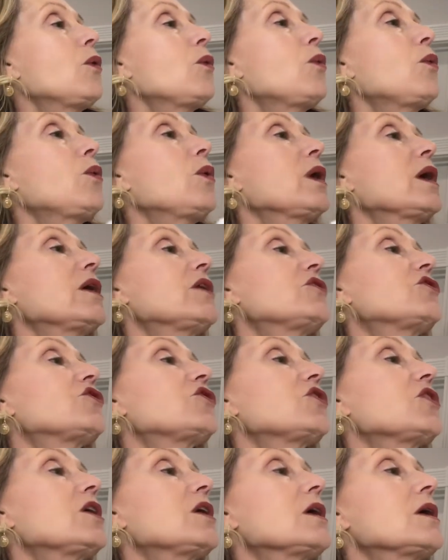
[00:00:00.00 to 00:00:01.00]

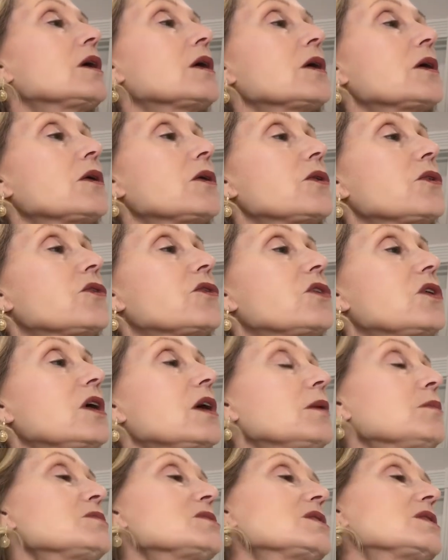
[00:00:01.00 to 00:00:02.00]
which is
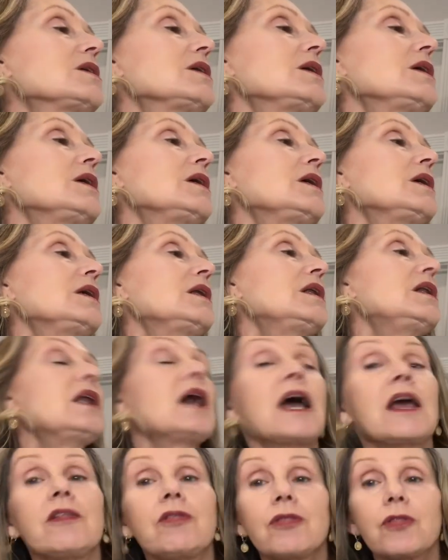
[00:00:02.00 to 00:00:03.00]
DMC
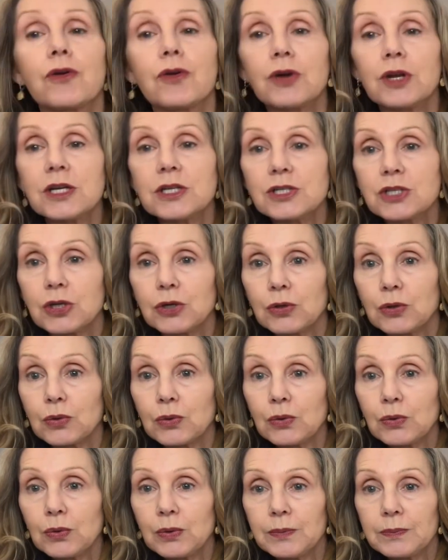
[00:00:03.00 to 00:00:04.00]

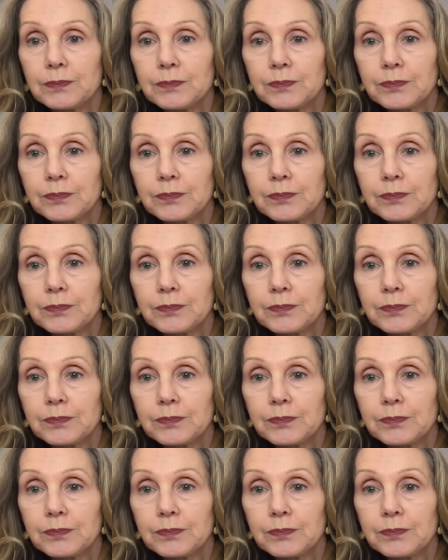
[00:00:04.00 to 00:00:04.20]
932.